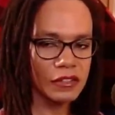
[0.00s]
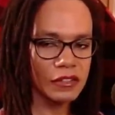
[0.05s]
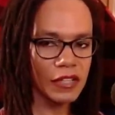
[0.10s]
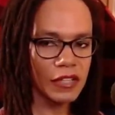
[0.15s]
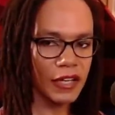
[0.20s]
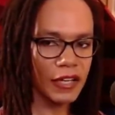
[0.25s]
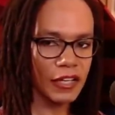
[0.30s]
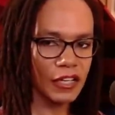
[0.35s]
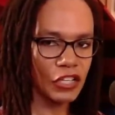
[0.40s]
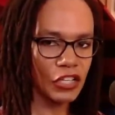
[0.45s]

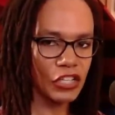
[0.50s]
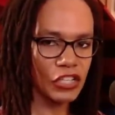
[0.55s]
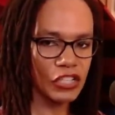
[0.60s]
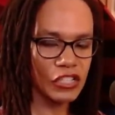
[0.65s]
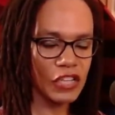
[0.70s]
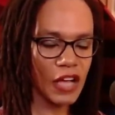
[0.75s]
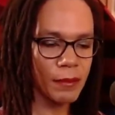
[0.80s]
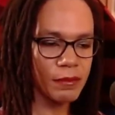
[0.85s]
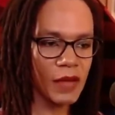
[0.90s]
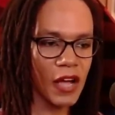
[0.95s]
like
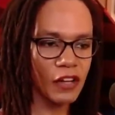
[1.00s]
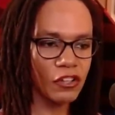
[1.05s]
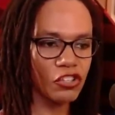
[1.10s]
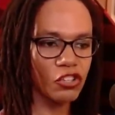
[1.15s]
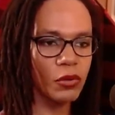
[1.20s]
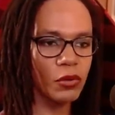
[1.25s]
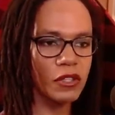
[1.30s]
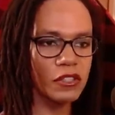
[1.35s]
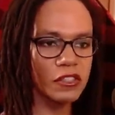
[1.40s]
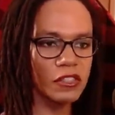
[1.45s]
I'm not
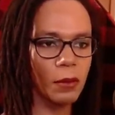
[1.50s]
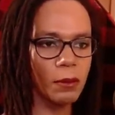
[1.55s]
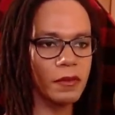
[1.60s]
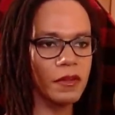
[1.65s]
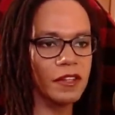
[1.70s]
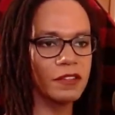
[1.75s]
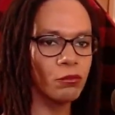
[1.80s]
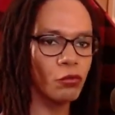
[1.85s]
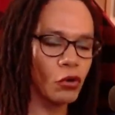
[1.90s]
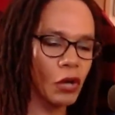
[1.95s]
doing
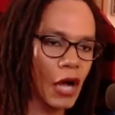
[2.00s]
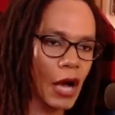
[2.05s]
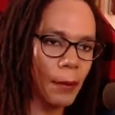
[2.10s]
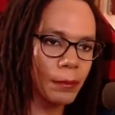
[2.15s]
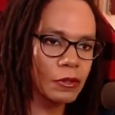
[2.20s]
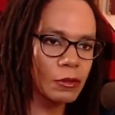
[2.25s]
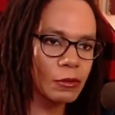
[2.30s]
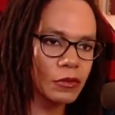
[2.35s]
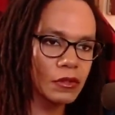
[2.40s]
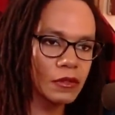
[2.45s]
something that's more
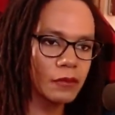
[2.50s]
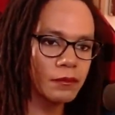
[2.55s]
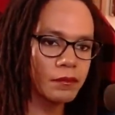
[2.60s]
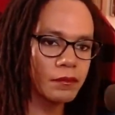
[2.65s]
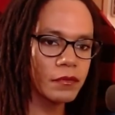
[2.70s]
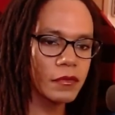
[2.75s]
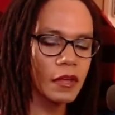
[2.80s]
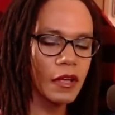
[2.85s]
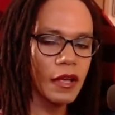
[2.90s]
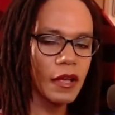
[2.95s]
optimal,
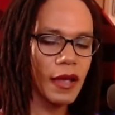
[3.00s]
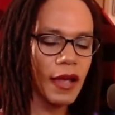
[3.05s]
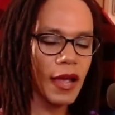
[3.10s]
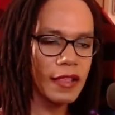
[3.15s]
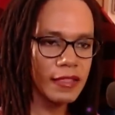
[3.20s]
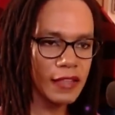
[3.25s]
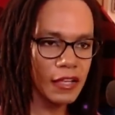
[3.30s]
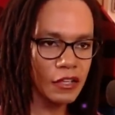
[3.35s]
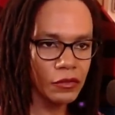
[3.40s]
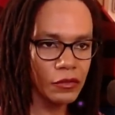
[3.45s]

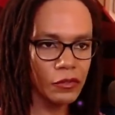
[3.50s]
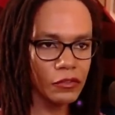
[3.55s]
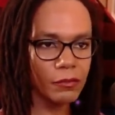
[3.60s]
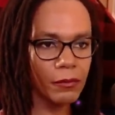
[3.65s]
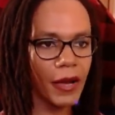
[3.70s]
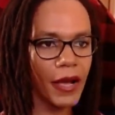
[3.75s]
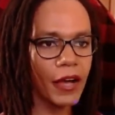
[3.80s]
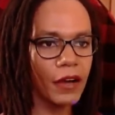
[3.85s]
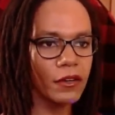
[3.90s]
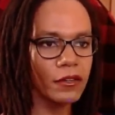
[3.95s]
and then use
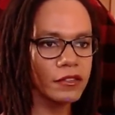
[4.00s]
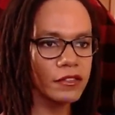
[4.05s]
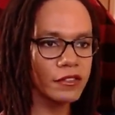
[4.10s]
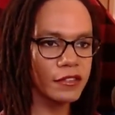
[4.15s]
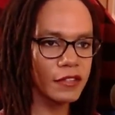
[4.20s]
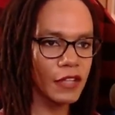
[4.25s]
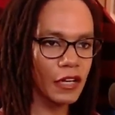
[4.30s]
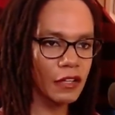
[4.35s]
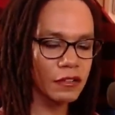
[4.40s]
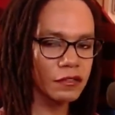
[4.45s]
my own
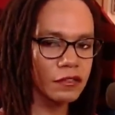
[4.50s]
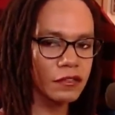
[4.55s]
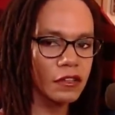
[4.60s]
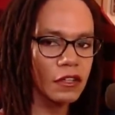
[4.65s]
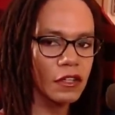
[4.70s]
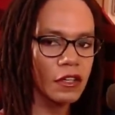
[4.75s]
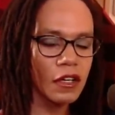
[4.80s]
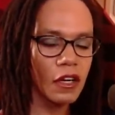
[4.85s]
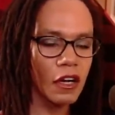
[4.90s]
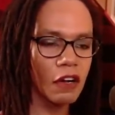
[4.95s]
stuff
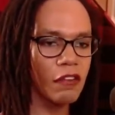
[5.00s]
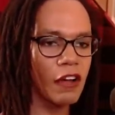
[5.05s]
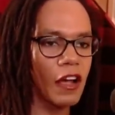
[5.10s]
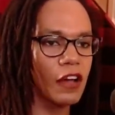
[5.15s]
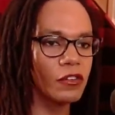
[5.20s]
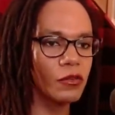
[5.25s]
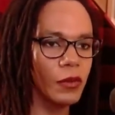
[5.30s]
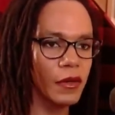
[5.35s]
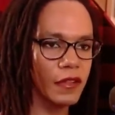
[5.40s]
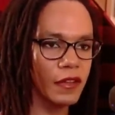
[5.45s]

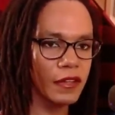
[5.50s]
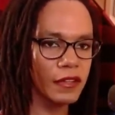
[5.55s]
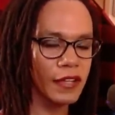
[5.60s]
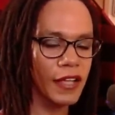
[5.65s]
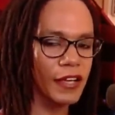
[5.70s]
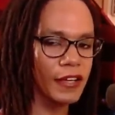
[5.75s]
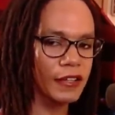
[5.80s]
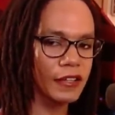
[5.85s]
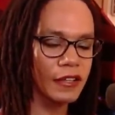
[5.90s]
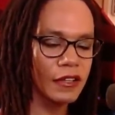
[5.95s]
around with it,
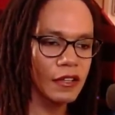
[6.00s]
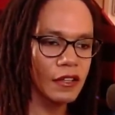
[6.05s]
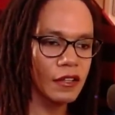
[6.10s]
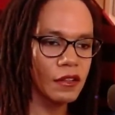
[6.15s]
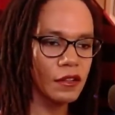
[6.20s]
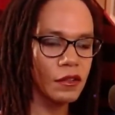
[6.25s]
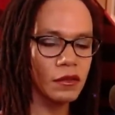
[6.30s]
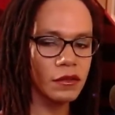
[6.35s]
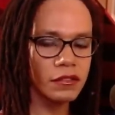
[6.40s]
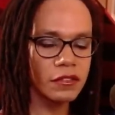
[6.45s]
like
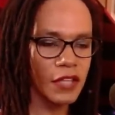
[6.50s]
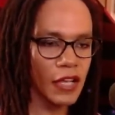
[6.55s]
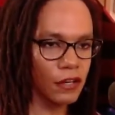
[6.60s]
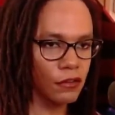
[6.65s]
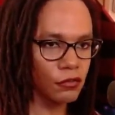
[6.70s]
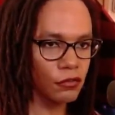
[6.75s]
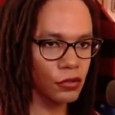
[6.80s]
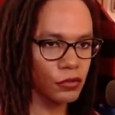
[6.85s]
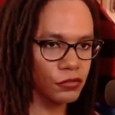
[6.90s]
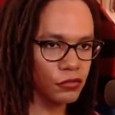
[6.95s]
those
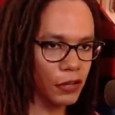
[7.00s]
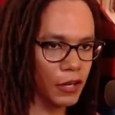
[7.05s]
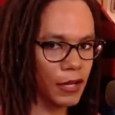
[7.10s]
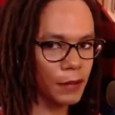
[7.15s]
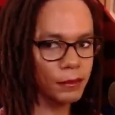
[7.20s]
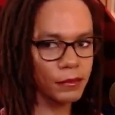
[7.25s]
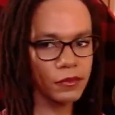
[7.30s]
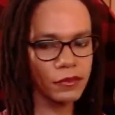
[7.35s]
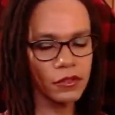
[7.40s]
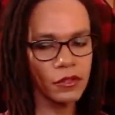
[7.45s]
tech roll
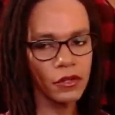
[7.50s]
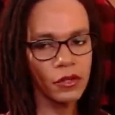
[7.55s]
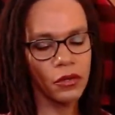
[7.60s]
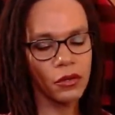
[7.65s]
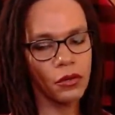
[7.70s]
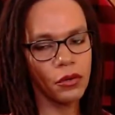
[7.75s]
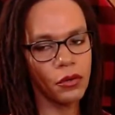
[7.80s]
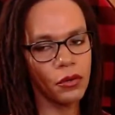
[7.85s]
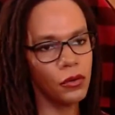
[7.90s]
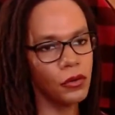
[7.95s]
traps
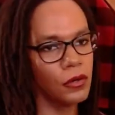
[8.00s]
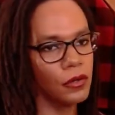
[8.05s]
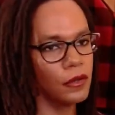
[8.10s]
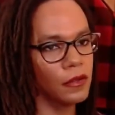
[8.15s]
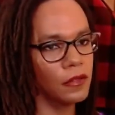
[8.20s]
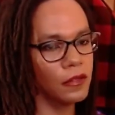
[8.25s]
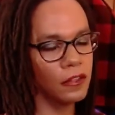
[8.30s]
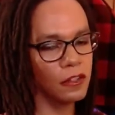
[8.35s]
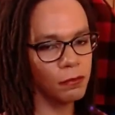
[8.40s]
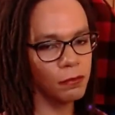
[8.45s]

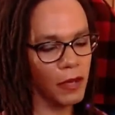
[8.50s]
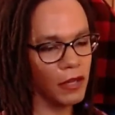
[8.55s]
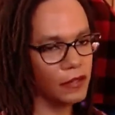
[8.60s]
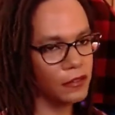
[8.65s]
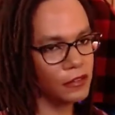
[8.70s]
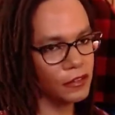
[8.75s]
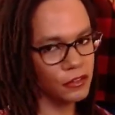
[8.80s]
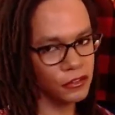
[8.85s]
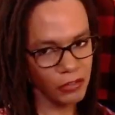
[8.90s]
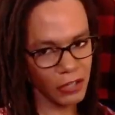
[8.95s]
or the
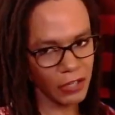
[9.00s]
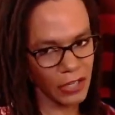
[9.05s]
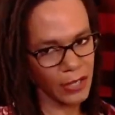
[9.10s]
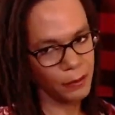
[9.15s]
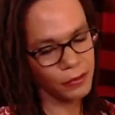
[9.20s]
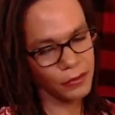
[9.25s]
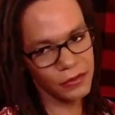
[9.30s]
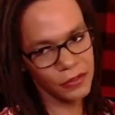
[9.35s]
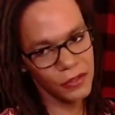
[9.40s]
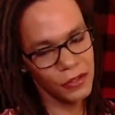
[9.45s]
spacing
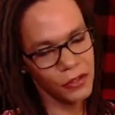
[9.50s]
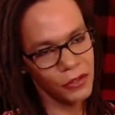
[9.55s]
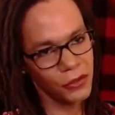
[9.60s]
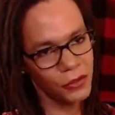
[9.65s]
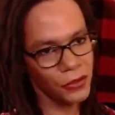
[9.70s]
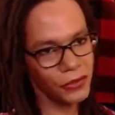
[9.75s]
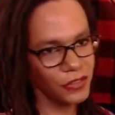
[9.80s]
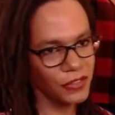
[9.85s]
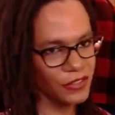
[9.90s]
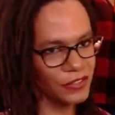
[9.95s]
traps.
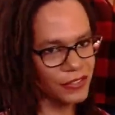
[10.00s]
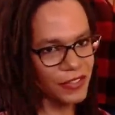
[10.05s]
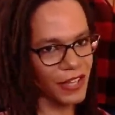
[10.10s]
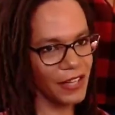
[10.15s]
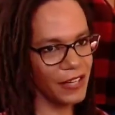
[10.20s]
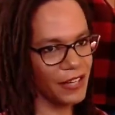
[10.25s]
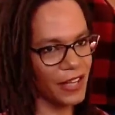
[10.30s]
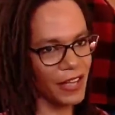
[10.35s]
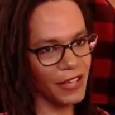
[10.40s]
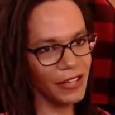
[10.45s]
Or just
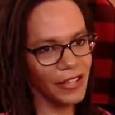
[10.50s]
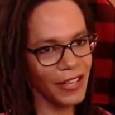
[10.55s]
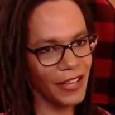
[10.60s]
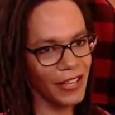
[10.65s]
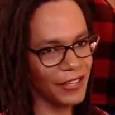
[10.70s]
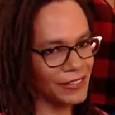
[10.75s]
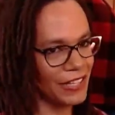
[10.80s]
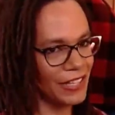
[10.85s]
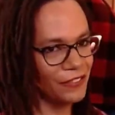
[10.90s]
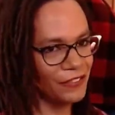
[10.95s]
that 9K
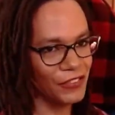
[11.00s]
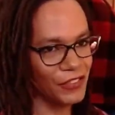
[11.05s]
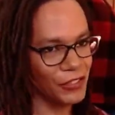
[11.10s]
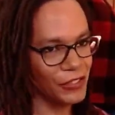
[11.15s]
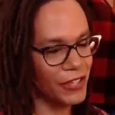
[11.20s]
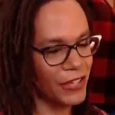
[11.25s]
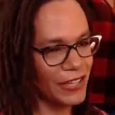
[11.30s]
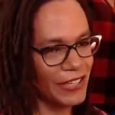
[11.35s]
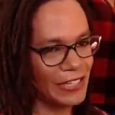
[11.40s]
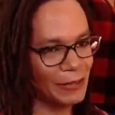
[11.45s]
because I
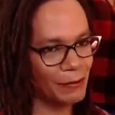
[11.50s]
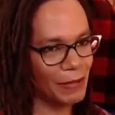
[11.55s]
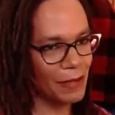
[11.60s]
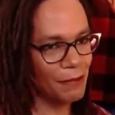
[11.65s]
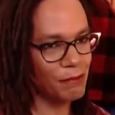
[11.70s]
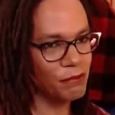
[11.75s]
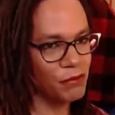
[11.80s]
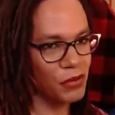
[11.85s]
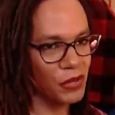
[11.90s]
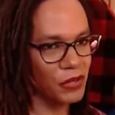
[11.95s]
feel like it in
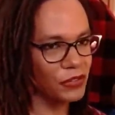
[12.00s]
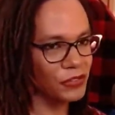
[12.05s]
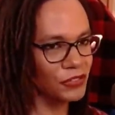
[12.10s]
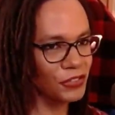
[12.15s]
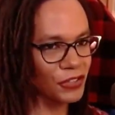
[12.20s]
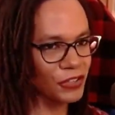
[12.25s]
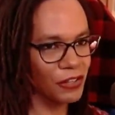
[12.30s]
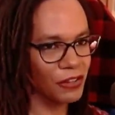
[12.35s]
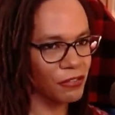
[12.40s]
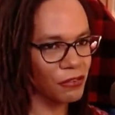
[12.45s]
my bones.
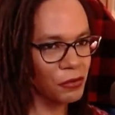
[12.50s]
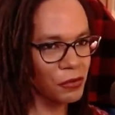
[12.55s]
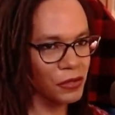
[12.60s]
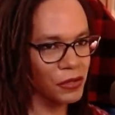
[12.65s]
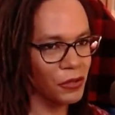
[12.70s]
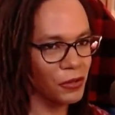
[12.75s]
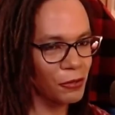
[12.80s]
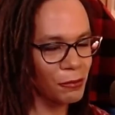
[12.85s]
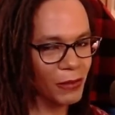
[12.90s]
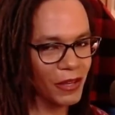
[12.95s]
You're gonna throw a
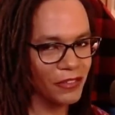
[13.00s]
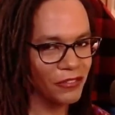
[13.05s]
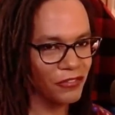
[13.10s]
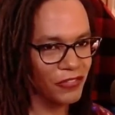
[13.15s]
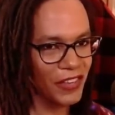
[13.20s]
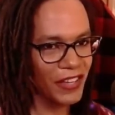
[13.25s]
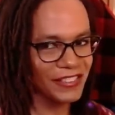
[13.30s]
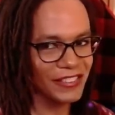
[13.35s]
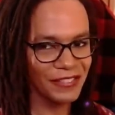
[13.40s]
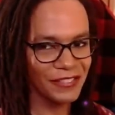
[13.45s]
low in my
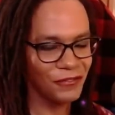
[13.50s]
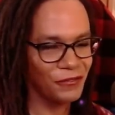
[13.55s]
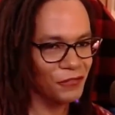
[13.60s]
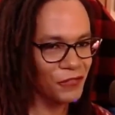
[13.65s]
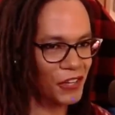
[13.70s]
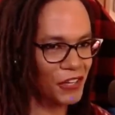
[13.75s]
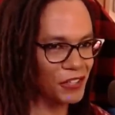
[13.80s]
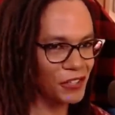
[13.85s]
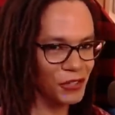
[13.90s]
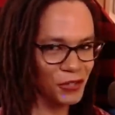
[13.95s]
face and
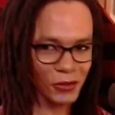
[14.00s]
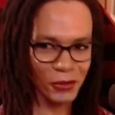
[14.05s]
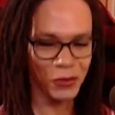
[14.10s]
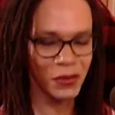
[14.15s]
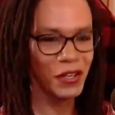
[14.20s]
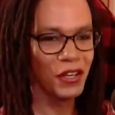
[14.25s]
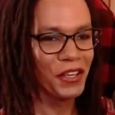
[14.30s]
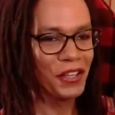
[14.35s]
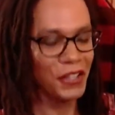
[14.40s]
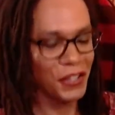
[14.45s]
fuck you.
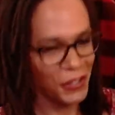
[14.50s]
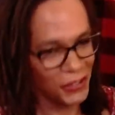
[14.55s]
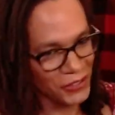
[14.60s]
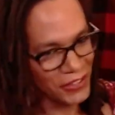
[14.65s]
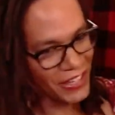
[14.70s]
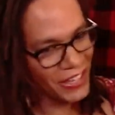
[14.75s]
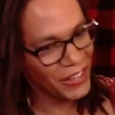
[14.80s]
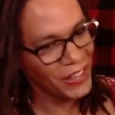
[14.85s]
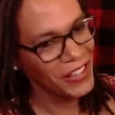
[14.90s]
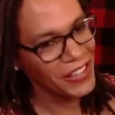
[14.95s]

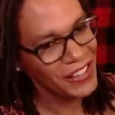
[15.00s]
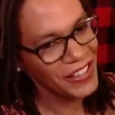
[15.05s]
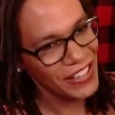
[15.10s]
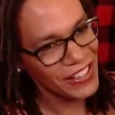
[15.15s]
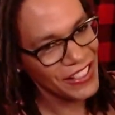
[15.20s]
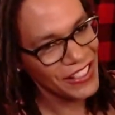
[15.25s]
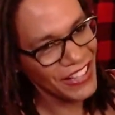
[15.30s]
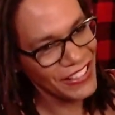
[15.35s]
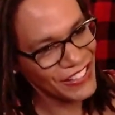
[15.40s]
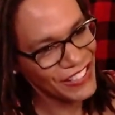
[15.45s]
Like
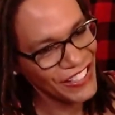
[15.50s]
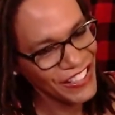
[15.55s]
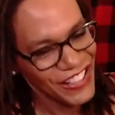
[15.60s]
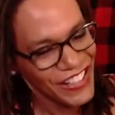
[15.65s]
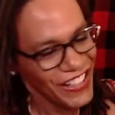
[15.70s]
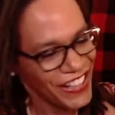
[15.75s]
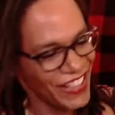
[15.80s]
that.